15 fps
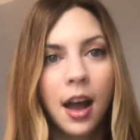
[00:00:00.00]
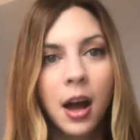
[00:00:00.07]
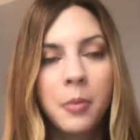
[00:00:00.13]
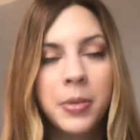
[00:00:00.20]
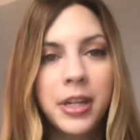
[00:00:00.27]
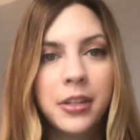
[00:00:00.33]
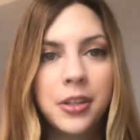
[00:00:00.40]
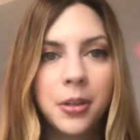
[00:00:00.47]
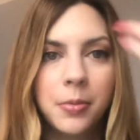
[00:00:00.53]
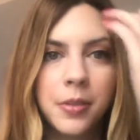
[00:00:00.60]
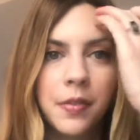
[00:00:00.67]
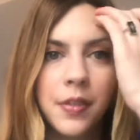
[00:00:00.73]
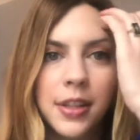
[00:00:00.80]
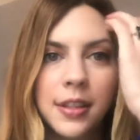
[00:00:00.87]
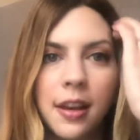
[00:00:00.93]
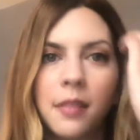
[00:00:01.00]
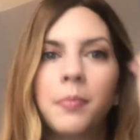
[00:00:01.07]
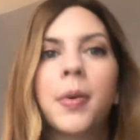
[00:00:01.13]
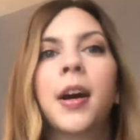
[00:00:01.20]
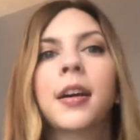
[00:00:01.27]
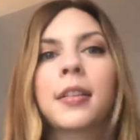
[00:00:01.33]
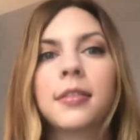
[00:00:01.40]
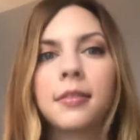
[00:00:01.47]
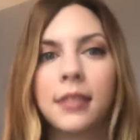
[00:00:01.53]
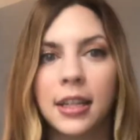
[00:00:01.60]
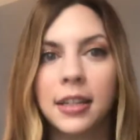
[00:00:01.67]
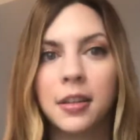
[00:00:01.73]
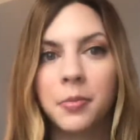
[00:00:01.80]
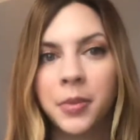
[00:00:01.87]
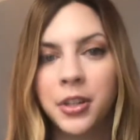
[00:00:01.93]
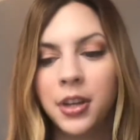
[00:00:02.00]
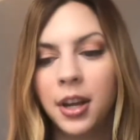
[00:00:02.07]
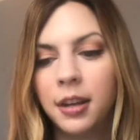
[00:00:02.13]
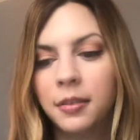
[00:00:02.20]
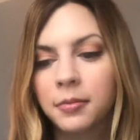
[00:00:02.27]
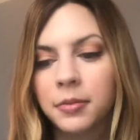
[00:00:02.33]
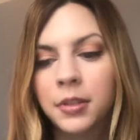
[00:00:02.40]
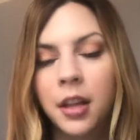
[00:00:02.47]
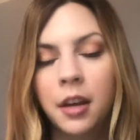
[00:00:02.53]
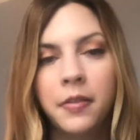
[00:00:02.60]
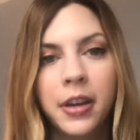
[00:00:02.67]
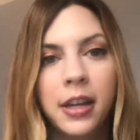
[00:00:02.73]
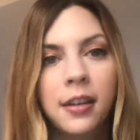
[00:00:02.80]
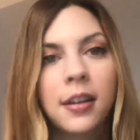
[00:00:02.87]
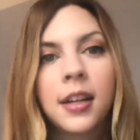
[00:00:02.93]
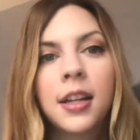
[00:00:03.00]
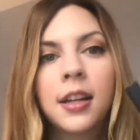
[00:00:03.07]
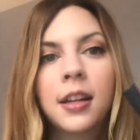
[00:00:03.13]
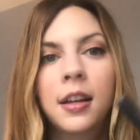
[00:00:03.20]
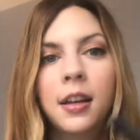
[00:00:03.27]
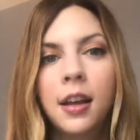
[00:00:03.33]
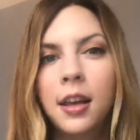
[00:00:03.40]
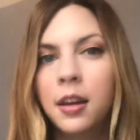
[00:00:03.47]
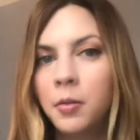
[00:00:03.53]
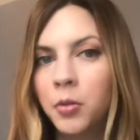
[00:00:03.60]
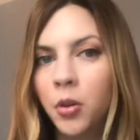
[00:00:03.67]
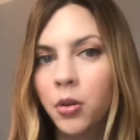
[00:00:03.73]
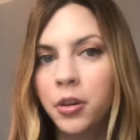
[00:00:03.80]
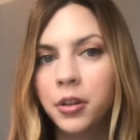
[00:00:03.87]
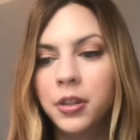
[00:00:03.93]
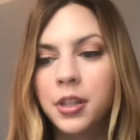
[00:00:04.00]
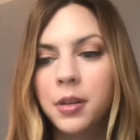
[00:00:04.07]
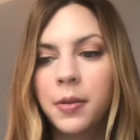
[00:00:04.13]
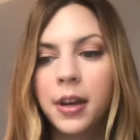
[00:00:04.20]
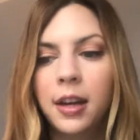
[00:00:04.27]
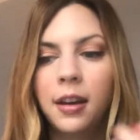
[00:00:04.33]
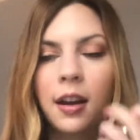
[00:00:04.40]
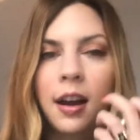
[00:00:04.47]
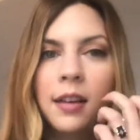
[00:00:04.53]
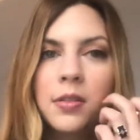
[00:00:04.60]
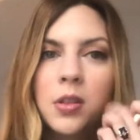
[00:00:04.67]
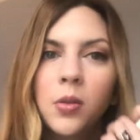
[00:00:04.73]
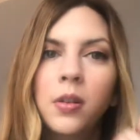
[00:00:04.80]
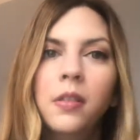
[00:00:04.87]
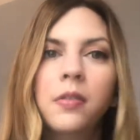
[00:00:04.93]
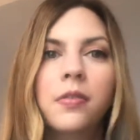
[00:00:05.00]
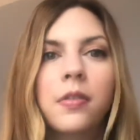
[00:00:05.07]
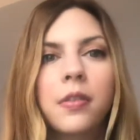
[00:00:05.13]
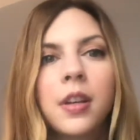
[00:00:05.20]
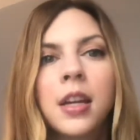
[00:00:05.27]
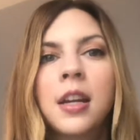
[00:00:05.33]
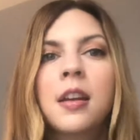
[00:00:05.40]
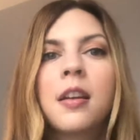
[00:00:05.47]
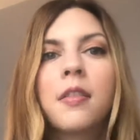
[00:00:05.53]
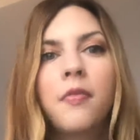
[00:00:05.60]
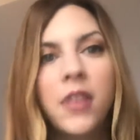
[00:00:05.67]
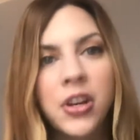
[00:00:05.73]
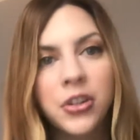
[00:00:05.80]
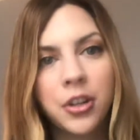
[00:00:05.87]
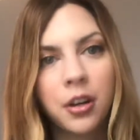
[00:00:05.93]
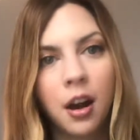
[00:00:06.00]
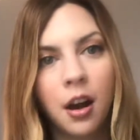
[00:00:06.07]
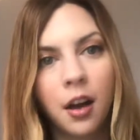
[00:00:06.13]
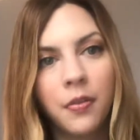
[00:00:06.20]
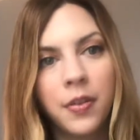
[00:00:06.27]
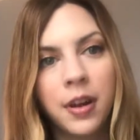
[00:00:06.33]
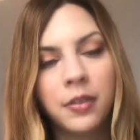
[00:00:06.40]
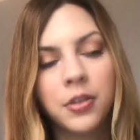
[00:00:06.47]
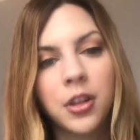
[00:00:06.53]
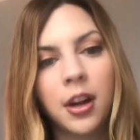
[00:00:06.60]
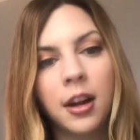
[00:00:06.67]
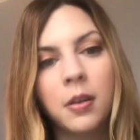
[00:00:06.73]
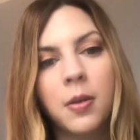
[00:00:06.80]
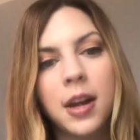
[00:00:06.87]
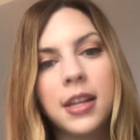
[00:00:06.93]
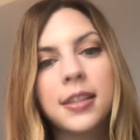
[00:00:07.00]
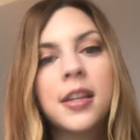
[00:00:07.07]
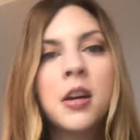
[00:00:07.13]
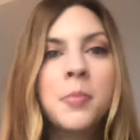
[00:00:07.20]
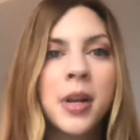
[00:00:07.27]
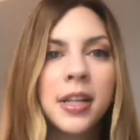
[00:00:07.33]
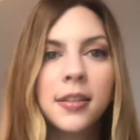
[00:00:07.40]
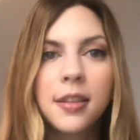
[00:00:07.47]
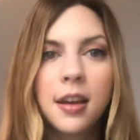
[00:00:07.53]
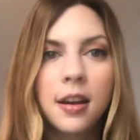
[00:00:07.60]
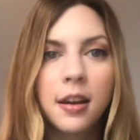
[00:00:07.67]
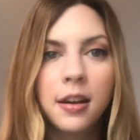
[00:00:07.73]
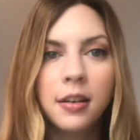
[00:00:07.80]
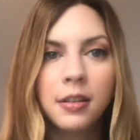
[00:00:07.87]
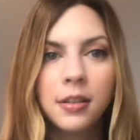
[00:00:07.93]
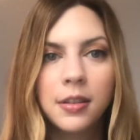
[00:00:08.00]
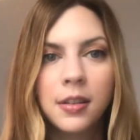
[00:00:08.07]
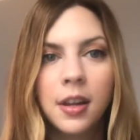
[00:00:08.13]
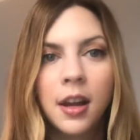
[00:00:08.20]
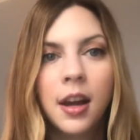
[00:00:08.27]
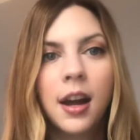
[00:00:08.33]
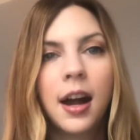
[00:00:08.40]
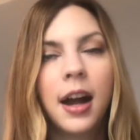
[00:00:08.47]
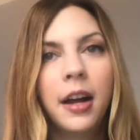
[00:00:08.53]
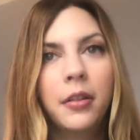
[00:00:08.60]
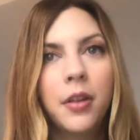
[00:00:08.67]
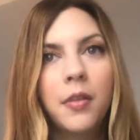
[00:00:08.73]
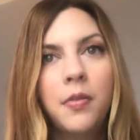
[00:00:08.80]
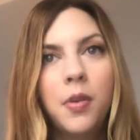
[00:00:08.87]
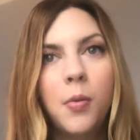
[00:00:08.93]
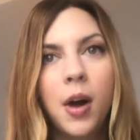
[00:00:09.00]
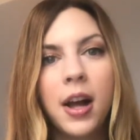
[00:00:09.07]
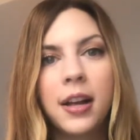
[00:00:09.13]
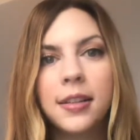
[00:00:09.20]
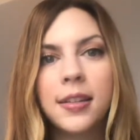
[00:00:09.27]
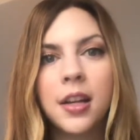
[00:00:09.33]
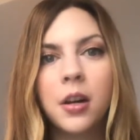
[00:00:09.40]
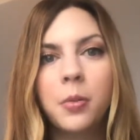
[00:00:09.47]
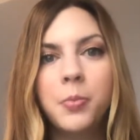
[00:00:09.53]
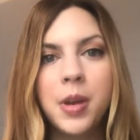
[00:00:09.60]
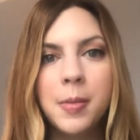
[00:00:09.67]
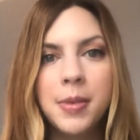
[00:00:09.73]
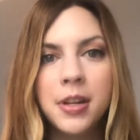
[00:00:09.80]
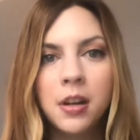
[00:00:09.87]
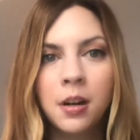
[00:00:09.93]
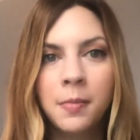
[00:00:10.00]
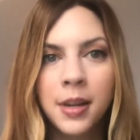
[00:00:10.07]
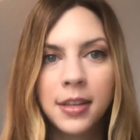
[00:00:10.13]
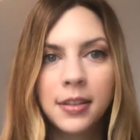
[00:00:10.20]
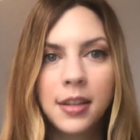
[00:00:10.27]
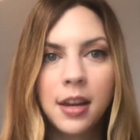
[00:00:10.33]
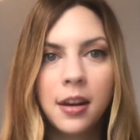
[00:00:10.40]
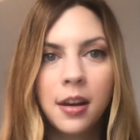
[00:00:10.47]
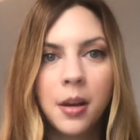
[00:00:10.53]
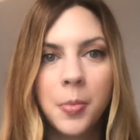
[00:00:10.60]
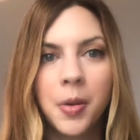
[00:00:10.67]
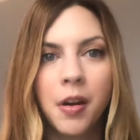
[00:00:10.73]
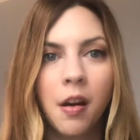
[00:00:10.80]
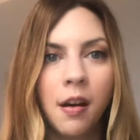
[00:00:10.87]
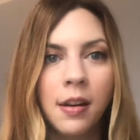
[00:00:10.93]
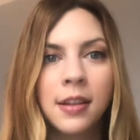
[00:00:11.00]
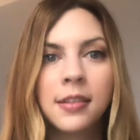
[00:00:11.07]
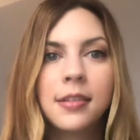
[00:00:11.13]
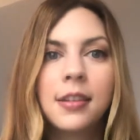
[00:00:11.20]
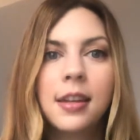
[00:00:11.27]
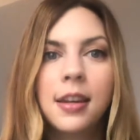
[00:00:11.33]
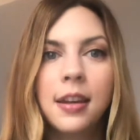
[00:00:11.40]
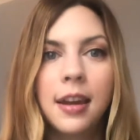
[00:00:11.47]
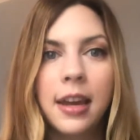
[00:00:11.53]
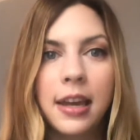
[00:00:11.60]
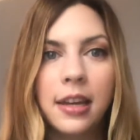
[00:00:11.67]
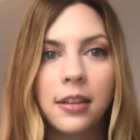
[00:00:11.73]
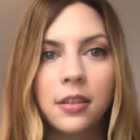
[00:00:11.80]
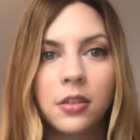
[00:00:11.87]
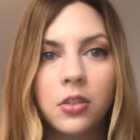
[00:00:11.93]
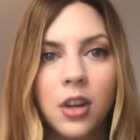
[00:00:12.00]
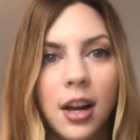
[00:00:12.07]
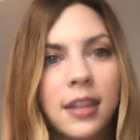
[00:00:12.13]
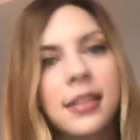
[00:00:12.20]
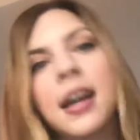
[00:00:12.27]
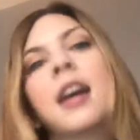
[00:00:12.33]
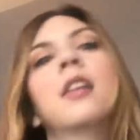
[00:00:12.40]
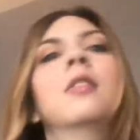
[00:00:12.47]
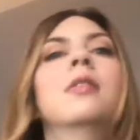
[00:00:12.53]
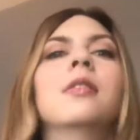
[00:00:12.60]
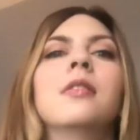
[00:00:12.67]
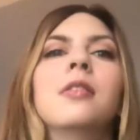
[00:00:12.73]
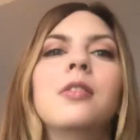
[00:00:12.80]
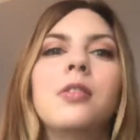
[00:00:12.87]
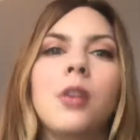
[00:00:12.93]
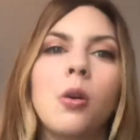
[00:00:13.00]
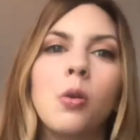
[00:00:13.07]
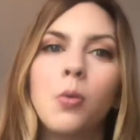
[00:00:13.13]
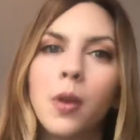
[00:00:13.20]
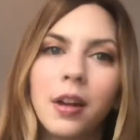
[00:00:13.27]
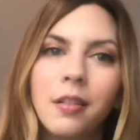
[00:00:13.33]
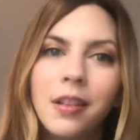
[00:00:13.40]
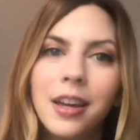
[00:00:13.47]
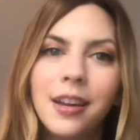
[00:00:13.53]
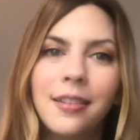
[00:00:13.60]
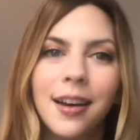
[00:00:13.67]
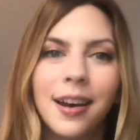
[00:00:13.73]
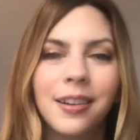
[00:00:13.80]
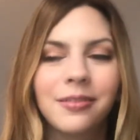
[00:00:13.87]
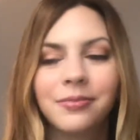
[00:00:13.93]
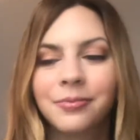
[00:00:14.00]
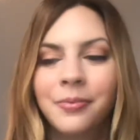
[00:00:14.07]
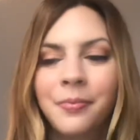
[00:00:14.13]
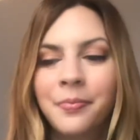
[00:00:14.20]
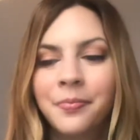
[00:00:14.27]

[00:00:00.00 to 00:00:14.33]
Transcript: how many tubes of this I've bought. That's how much I love it and I'm loyal to it. I've sort of ventured off and I've tried YSL mascaras. I love the YSL Baby Doll mascara, but honestly, it dries out so quickly that